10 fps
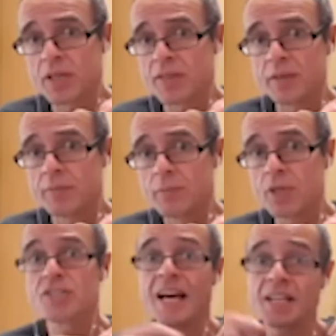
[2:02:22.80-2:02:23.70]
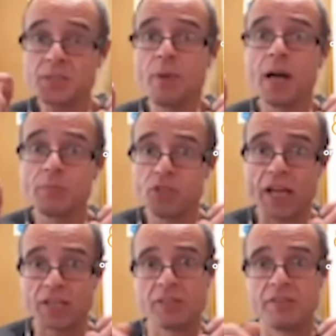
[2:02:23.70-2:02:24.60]
teeth in because that's my
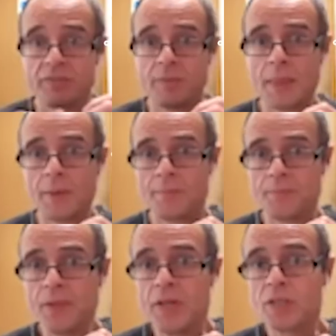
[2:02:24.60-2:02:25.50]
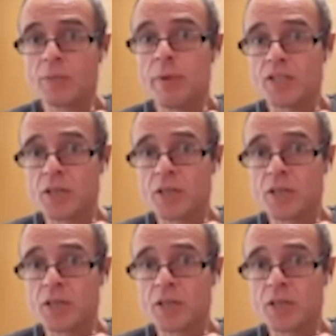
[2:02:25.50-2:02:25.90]
objective. Yeah. Okay. Make